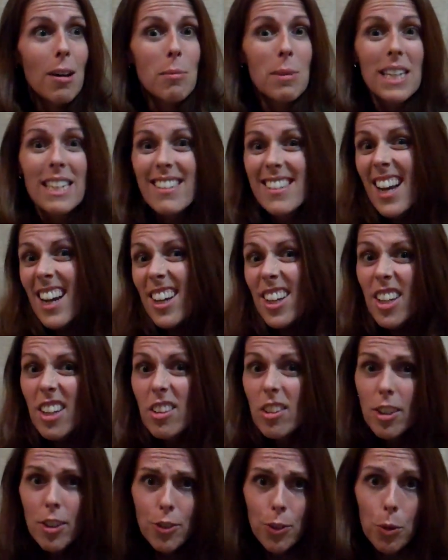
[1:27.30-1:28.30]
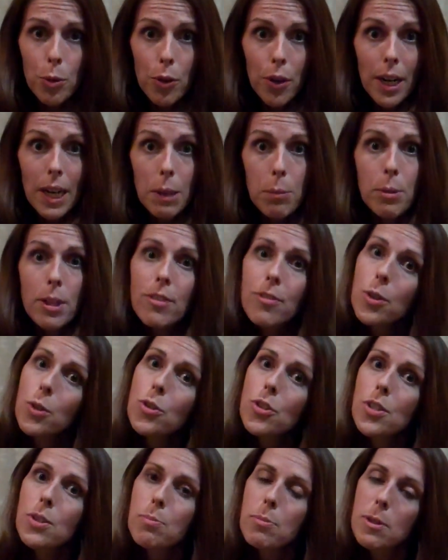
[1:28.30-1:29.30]
it's not going to look so great. But if you
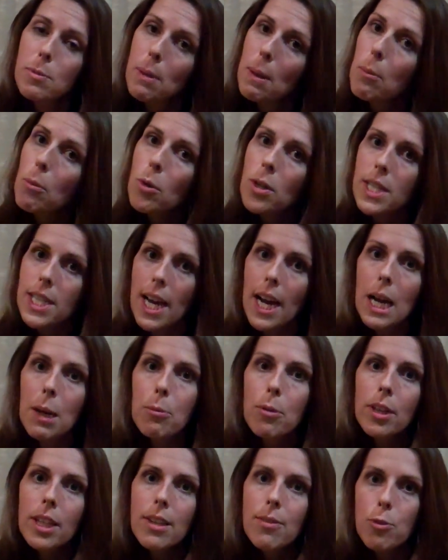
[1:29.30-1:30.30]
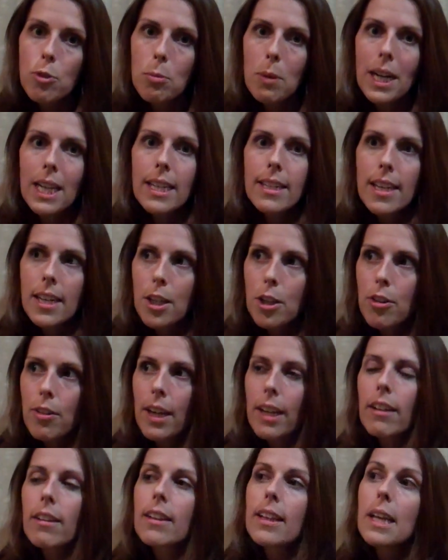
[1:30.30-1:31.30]
just spend more time really formatting data
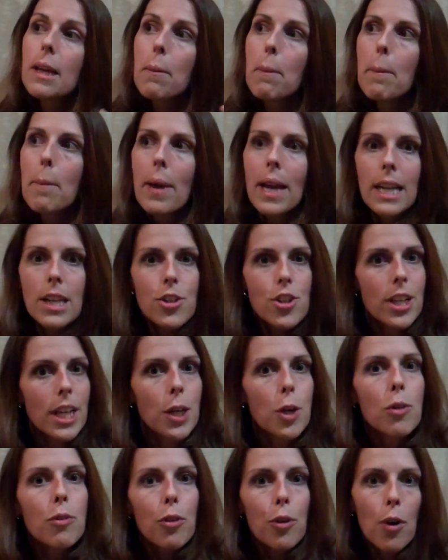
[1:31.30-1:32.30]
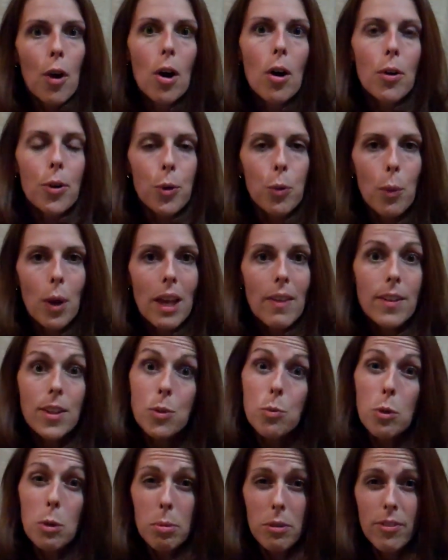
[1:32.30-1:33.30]
correctly, managing it overall in a way
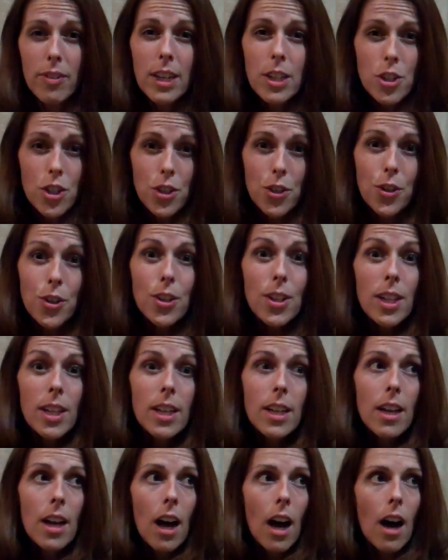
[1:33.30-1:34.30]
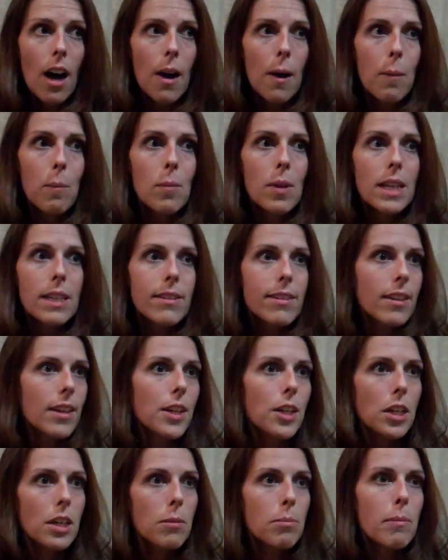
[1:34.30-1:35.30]
that's more professional, it's
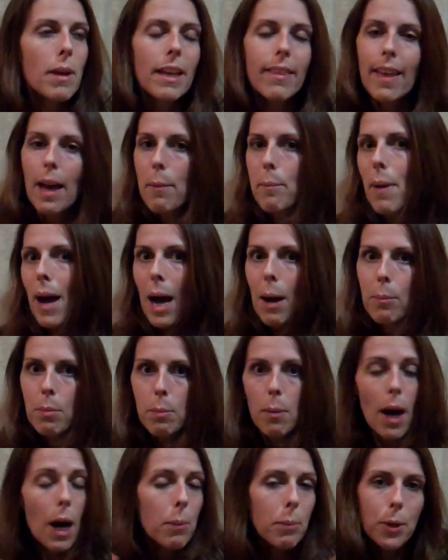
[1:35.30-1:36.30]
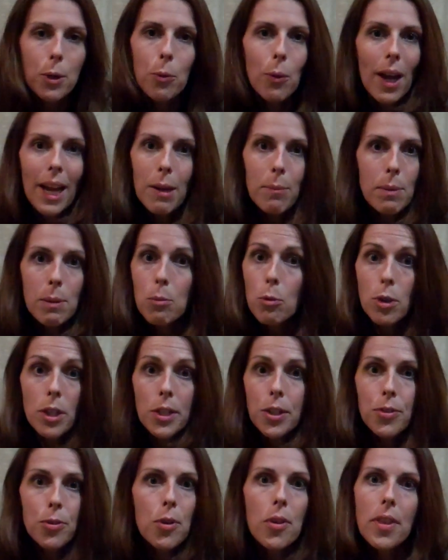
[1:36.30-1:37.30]
going to make that map pop in a way and be more
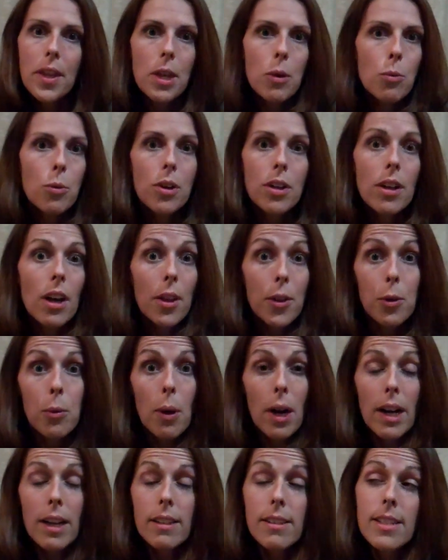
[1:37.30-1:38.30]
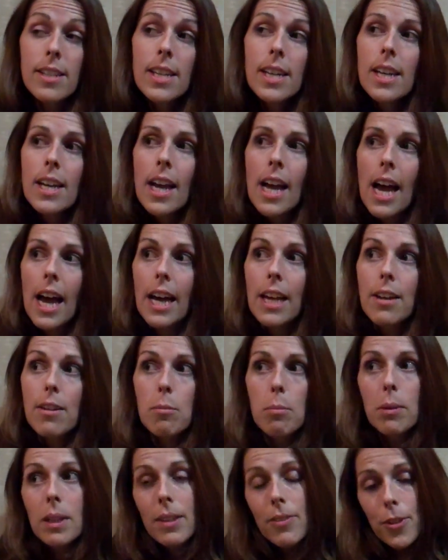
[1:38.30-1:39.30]
useful than it would otherwise.
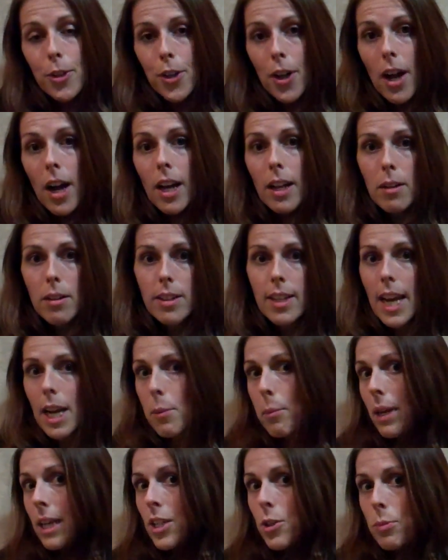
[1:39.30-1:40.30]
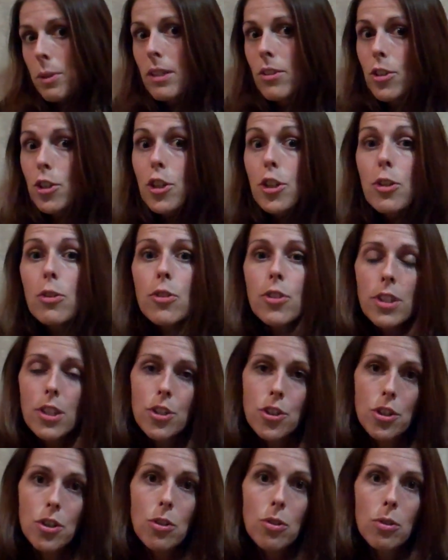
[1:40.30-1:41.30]
And believe it or not, data management is a huge
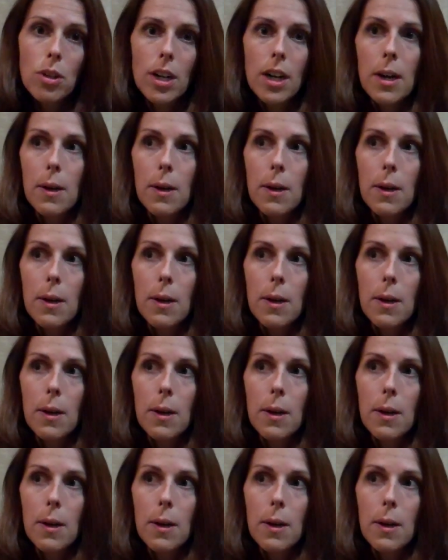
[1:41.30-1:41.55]
issue